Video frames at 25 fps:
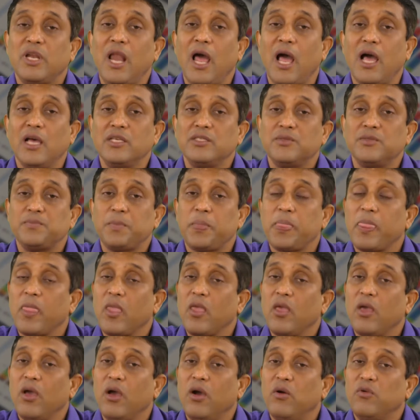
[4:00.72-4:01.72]
class,
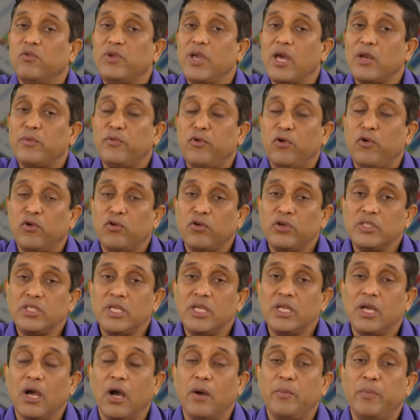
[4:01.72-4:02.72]
we are
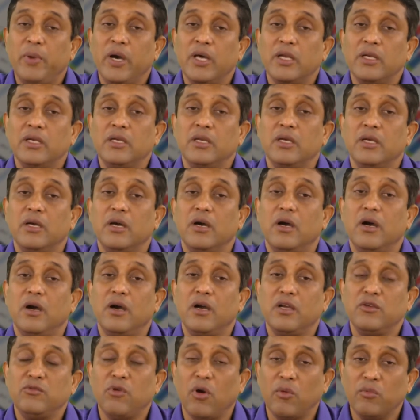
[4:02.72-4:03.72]
focusing upon, uh,
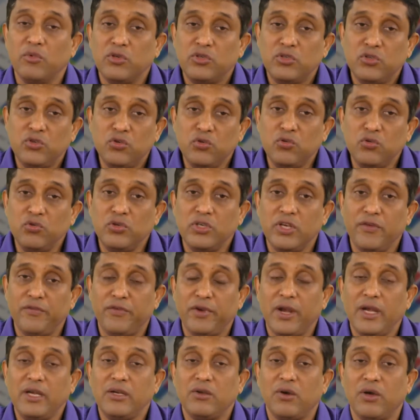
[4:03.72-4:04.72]
you know, two
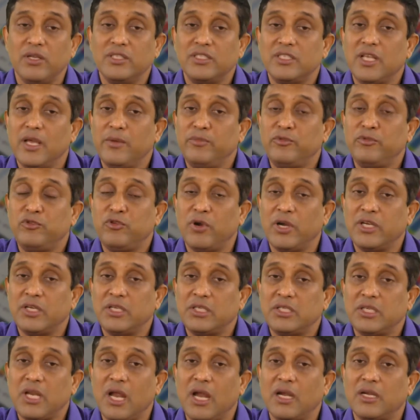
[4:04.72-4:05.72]
different concepts to
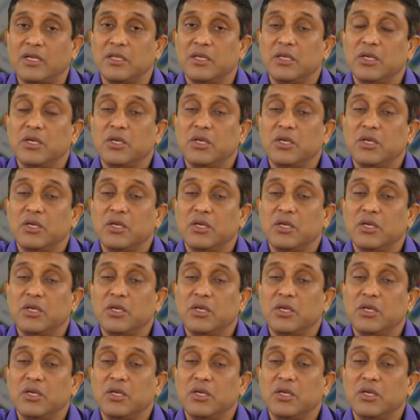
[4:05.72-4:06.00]
understand